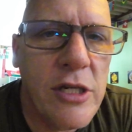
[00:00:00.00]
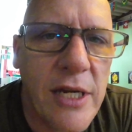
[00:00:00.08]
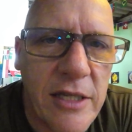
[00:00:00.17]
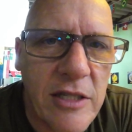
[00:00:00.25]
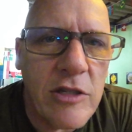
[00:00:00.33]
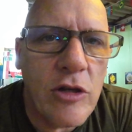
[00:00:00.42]

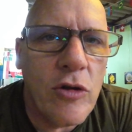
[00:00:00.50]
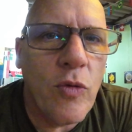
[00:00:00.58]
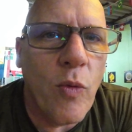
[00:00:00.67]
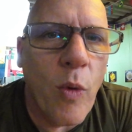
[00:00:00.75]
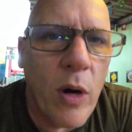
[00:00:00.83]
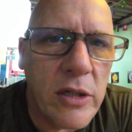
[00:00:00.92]

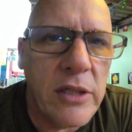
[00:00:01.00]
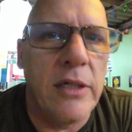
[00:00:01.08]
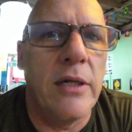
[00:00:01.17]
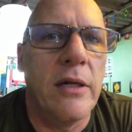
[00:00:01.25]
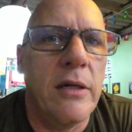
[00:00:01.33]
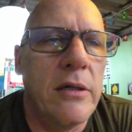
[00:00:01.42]

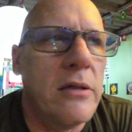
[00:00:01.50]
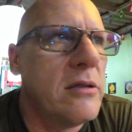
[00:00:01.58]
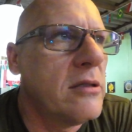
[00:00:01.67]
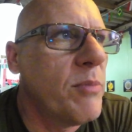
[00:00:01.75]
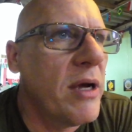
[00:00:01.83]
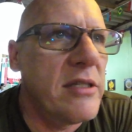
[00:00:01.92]

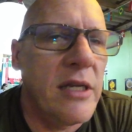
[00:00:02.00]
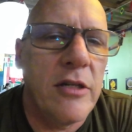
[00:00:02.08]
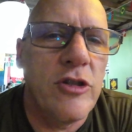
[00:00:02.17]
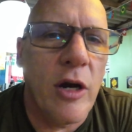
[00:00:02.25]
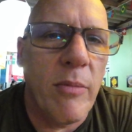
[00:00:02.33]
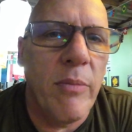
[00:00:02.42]
Schnitzelwirtin basically
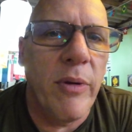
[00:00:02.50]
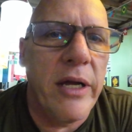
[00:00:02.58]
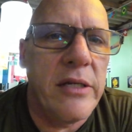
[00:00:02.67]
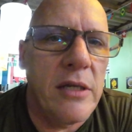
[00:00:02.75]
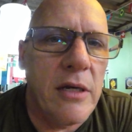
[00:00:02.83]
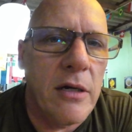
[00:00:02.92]
a German
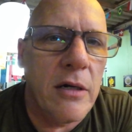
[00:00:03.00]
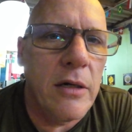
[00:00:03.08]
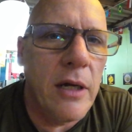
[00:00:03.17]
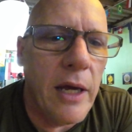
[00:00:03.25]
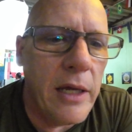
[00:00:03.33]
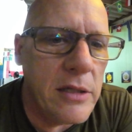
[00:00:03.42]
Place here
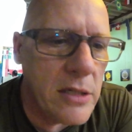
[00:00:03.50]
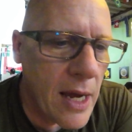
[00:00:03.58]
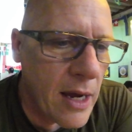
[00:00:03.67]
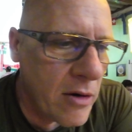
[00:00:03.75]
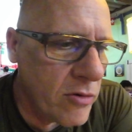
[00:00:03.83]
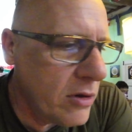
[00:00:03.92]
in
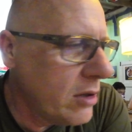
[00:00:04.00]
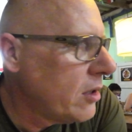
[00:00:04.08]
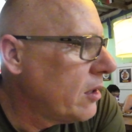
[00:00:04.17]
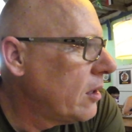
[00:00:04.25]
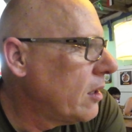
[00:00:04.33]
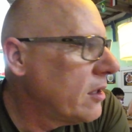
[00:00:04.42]
town.
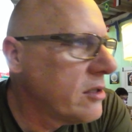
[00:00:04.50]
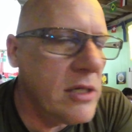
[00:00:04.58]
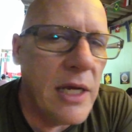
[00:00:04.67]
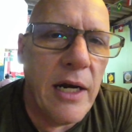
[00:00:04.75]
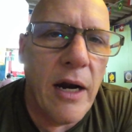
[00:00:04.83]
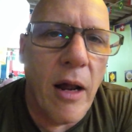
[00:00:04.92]

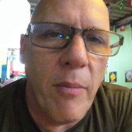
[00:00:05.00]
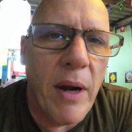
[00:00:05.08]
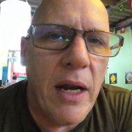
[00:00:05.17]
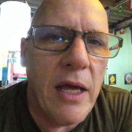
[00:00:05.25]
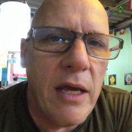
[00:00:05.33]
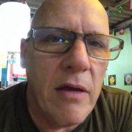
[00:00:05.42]
Seen it on
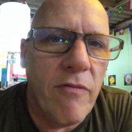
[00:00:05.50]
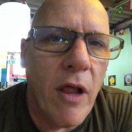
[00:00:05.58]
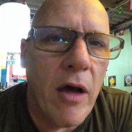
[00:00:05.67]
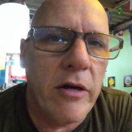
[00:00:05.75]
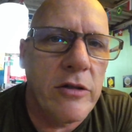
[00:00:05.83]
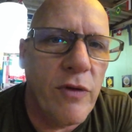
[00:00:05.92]
many
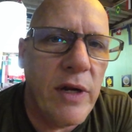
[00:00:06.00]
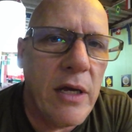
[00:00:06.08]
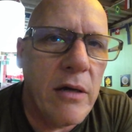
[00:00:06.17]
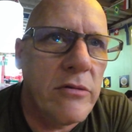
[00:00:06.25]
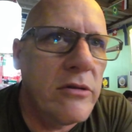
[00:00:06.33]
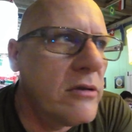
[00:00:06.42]
vloggers'
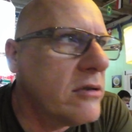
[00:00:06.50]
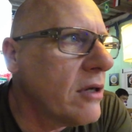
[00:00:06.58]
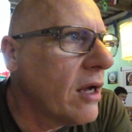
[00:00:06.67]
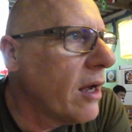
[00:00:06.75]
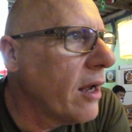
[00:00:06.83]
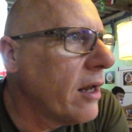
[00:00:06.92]
videos
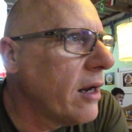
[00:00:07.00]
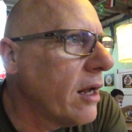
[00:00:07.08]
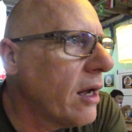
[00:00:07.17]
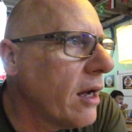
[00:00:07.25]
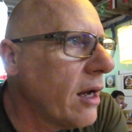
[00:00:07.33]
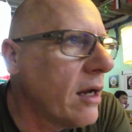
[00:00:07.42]
and
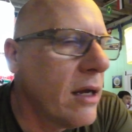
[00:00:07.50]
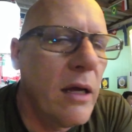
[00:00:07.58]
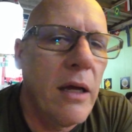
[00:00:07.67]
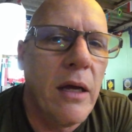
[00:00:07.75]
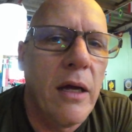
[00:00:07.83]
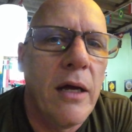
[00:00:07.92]

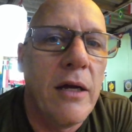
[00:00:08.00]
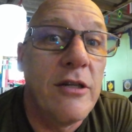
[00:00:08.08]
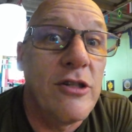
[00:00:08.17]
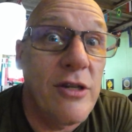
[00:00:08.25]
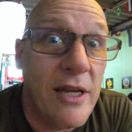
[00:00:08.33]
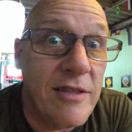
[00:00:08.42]

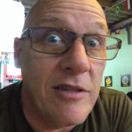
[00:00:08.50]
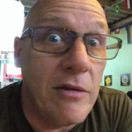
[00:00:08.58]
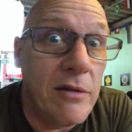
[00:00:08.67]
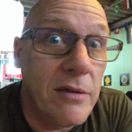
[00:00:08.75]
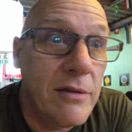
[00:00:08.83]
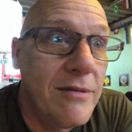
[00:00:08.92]
uh,
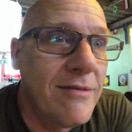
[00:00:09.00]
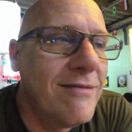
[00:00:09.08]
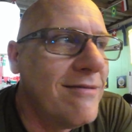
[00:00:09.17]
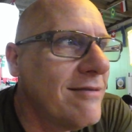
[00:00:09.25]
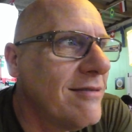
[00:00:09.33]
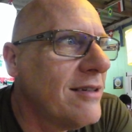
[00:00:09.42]
schnitzel.
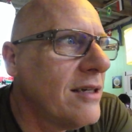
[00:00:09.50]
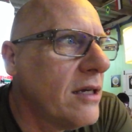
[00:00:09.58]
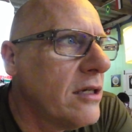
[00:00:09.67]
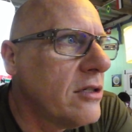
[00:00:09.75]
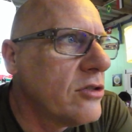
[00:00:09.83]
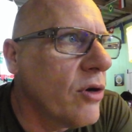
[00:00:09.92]

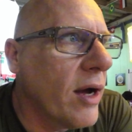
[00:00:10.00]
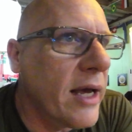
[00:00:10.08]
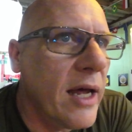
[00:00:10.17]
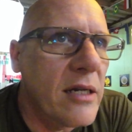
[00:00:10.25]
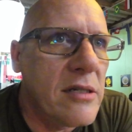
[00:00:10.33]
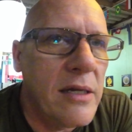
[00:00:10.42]
So I
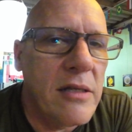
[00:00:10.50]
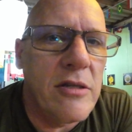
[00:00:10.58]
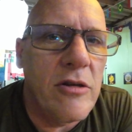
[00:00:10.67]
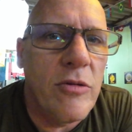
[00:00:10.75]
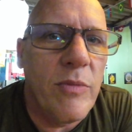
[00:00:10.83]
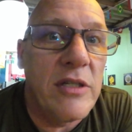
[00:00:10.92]
got a
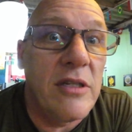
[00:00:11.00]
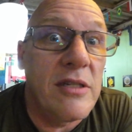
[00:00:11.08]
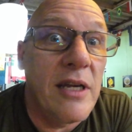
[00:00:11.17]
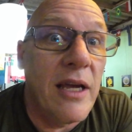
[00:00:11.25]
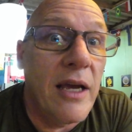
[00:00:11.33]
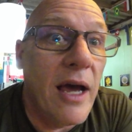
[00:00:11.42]
schnitzel, Miss
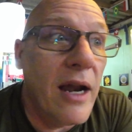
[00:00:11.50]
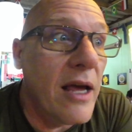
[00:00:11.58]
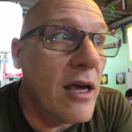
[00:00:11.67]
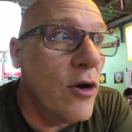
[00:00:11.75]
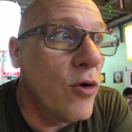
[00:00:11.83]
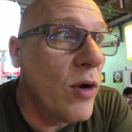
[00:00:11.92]
Cecilia got
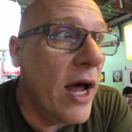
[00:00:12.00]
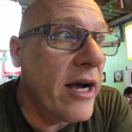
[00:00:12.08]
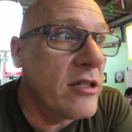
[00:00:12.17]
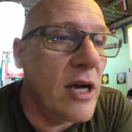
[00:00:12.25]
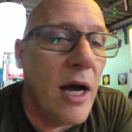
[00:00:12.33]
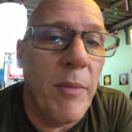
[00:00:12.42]
a
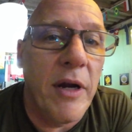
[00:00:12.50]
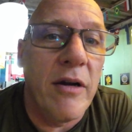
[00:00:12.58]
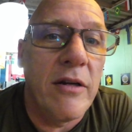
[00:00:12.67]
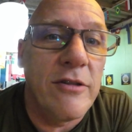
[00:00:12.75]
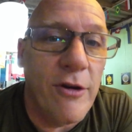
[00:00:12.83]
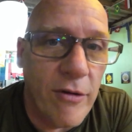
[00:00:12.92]
goulash coming.
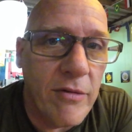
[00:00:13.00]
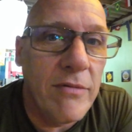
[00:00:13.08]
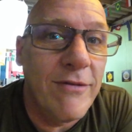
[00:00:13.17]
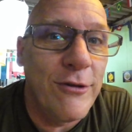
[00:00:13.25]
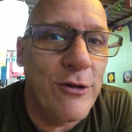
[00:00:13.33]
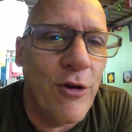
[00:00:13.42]
So
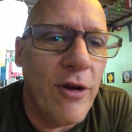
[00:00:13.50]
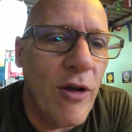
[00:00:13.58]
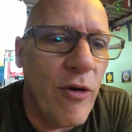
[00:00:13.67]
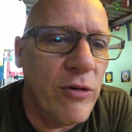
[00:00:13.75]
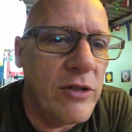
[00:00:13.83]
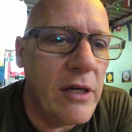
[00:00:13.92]
I'll show you
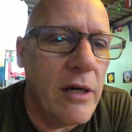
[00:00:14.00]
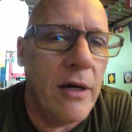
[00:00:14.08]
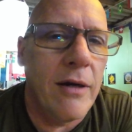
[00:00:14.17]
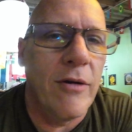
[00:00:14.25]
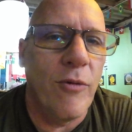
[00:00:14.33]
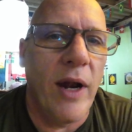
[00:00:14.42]
those
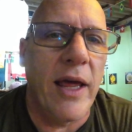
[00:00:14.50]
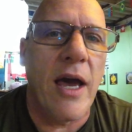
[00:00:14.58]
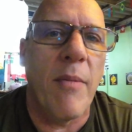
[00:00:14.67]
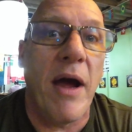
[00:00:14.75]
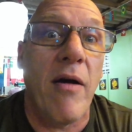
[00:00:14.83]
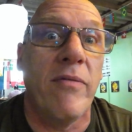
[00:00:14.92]
here when they
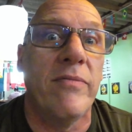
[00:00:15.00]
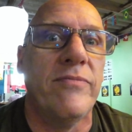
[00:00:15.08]
come out.